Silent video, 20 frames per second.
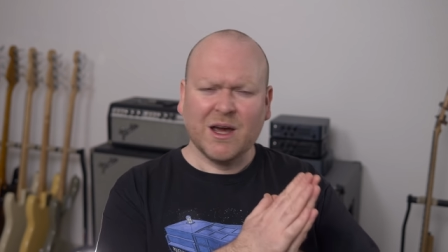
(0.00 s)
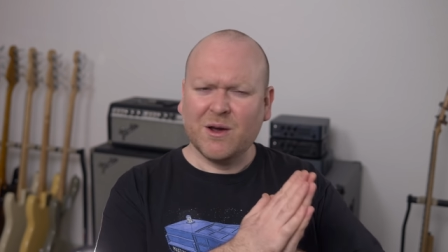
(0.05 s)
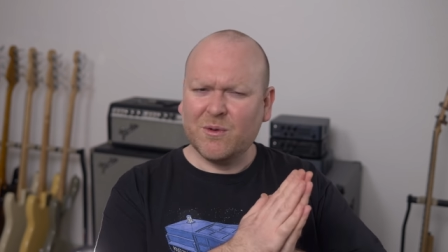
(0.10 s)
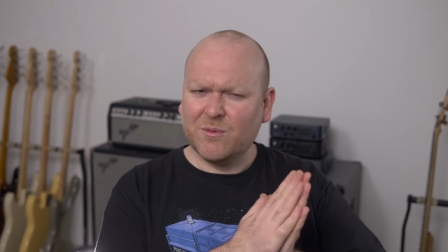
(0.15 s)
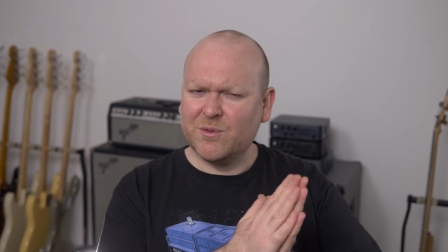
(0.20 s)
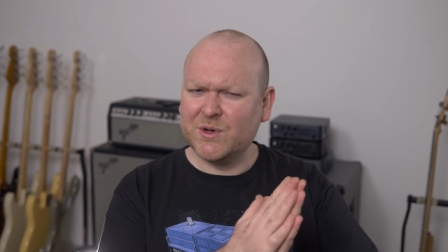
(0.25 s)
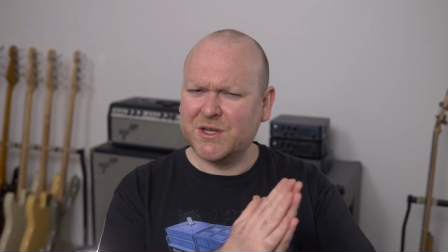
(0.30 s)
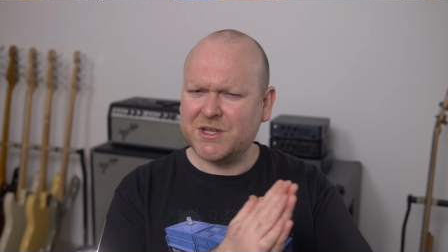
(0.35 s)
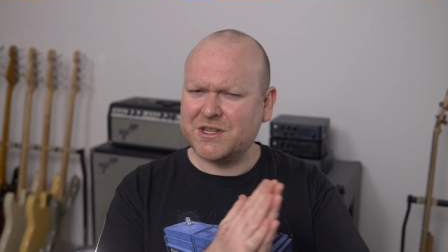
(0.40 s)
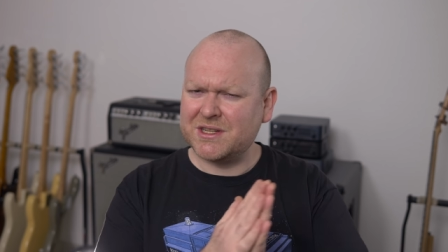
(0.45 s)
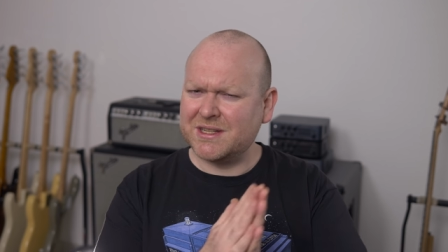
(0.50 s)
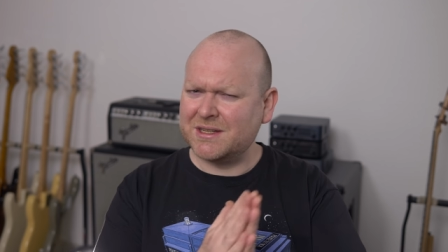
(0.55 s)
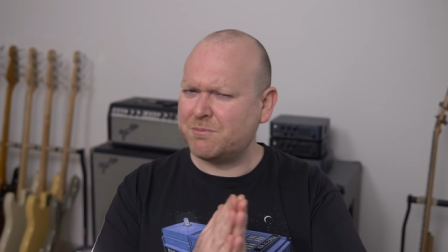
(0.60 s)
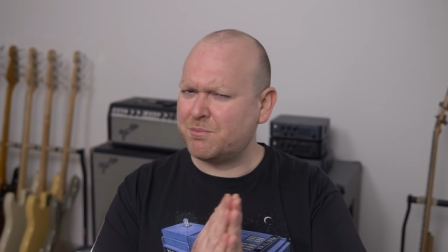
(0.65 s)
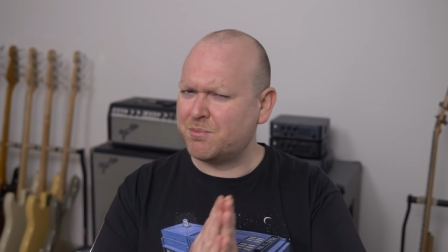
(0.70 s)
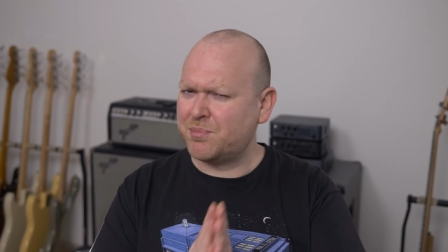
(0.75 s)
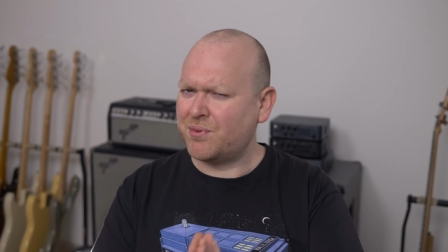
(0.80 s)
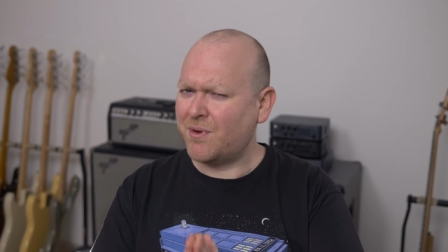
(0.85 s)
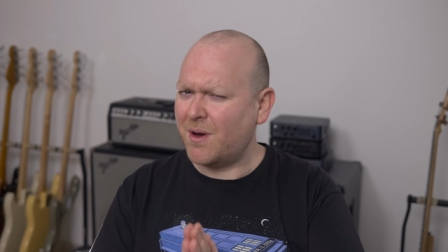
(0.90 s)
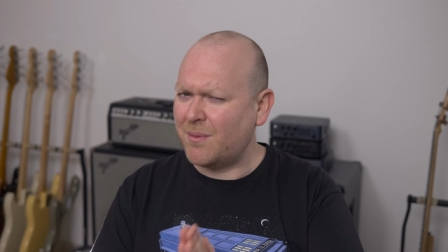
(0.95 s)
which
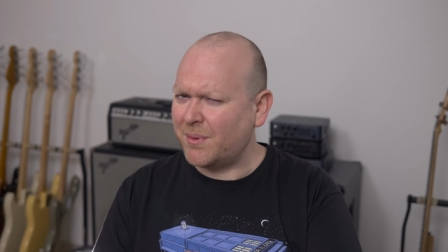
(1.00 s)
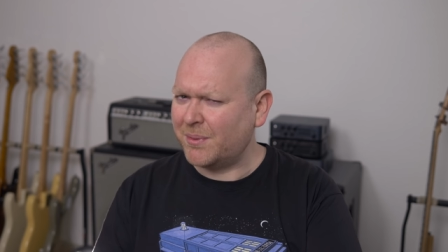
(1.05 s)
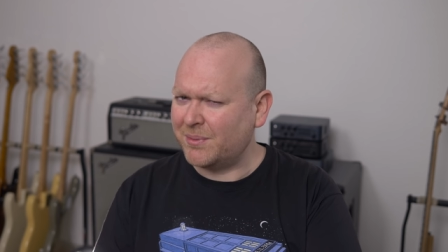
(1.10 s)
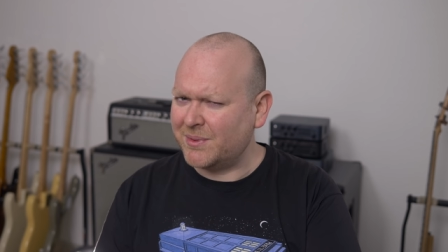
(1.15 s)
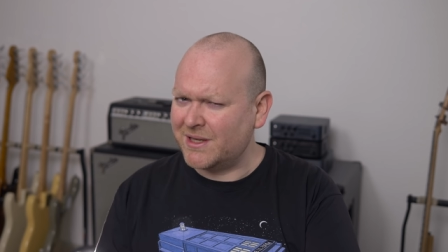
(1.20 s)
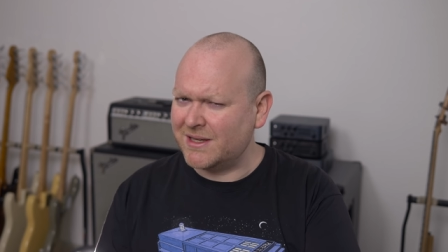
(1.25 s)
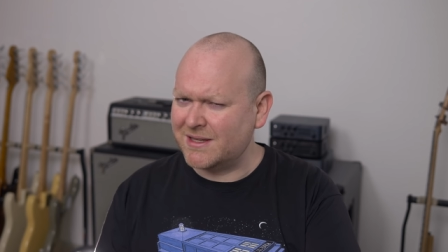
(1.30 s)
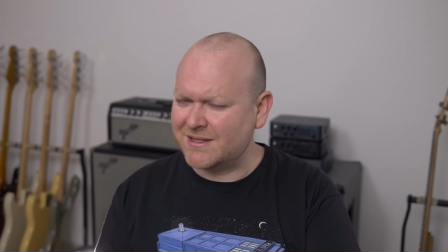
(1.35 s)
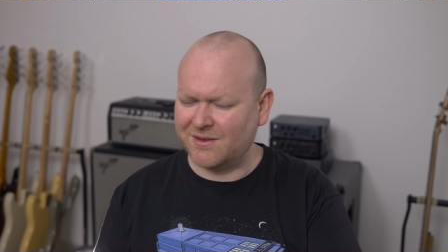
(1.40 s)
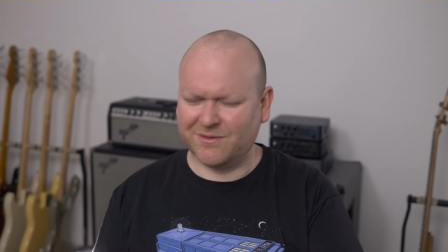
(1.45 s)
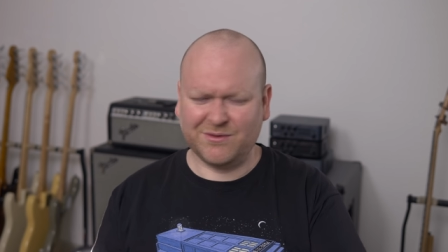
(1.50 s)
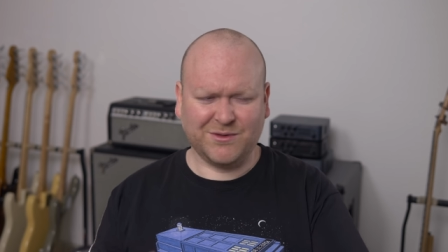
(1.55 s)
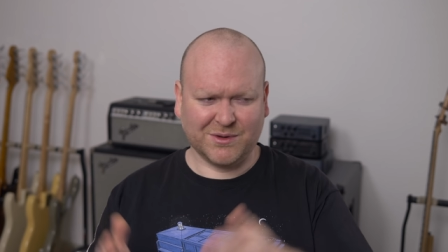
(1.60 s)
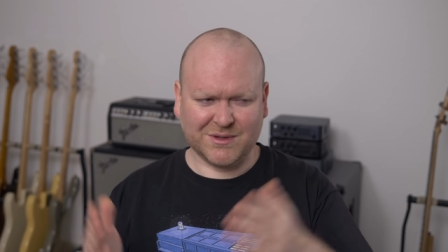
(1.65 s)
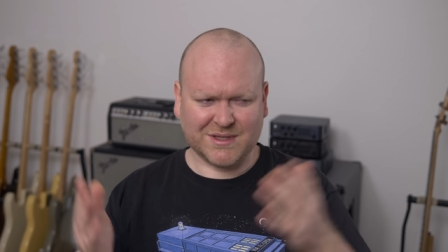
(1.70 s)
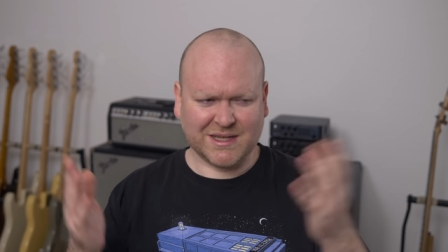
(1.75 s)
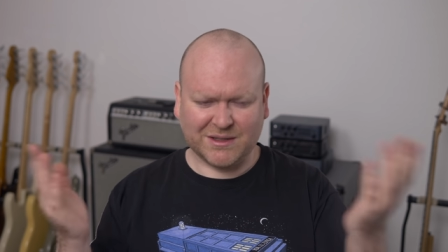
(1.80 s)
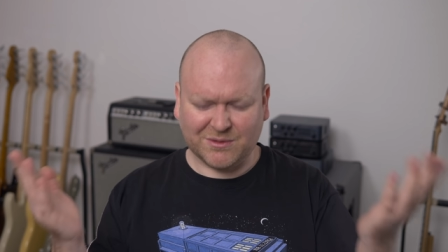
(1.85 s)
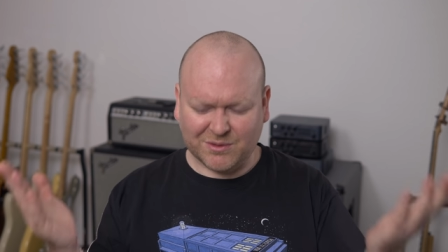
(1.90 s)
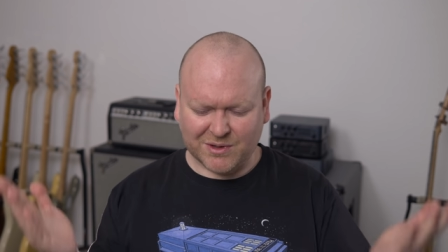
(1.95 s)
it probably is of
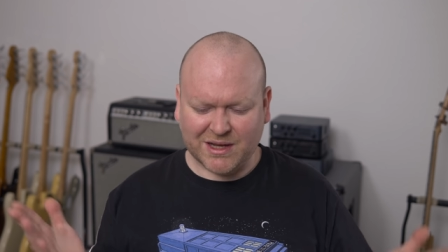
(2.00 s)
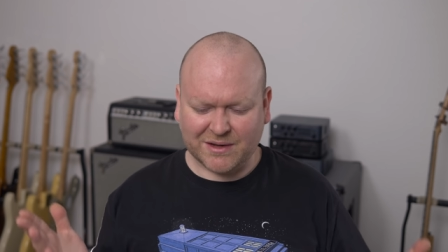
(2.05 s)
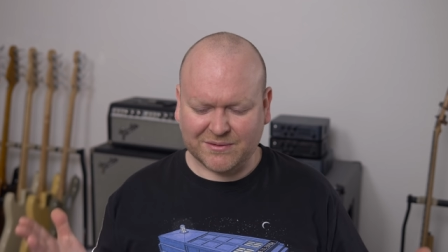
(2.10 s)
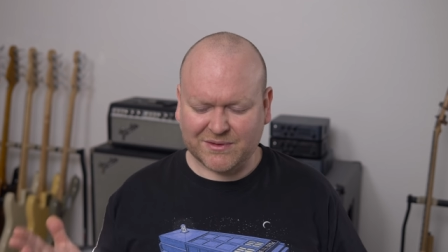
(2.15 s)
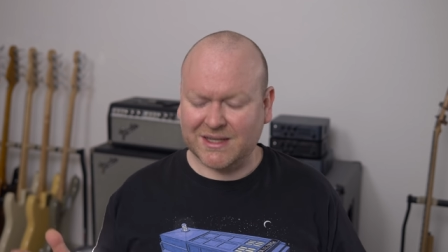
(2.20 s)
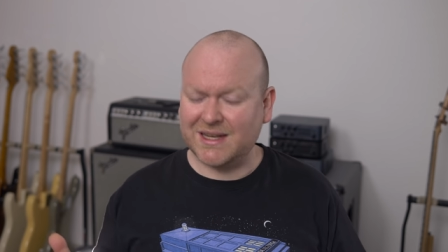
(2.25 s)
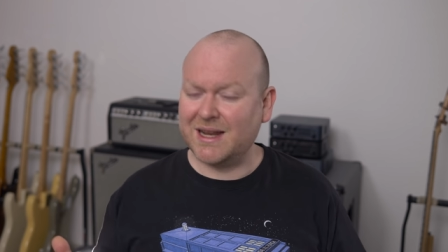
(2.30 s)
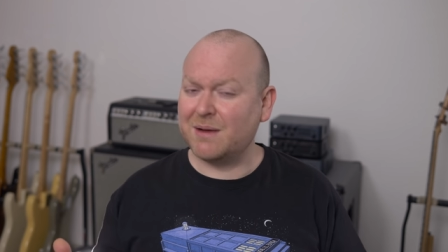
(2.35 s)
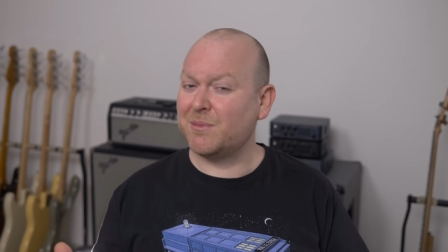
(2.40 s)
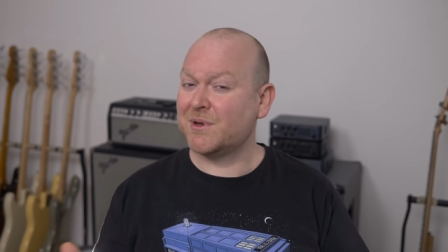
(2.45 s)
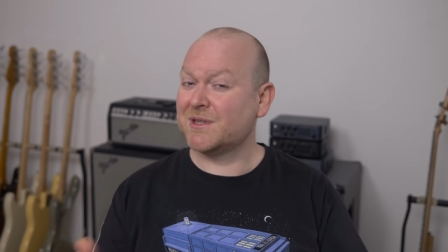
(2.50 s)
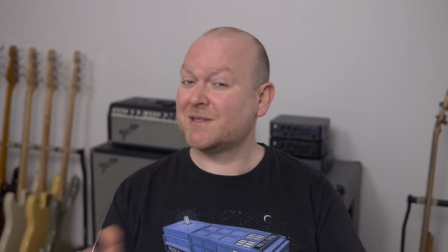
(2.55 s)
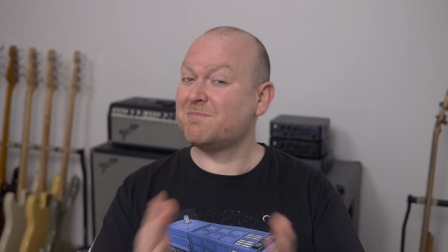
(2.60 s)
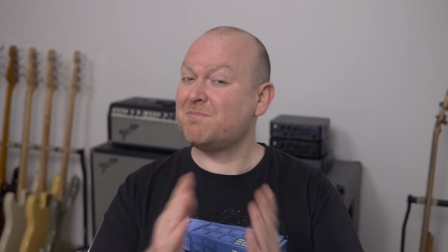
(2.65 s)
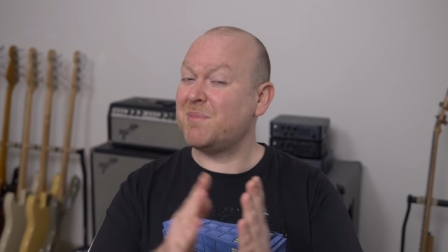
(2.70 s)
course, I don't have the numbers,